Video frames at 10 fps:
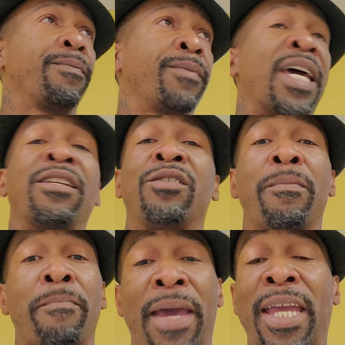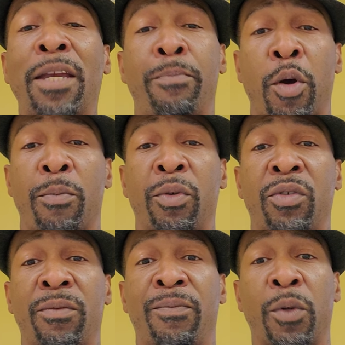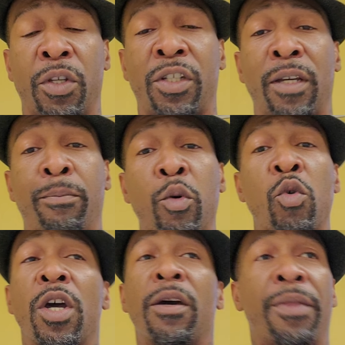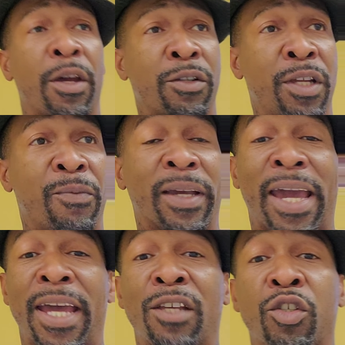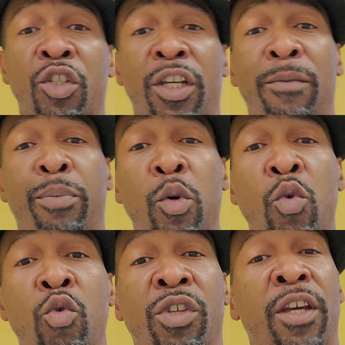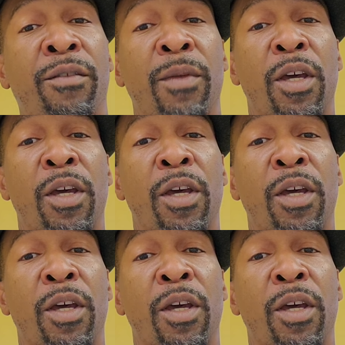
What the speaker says: That is the main purpose for the shampoo. There are different kinds of shampoos that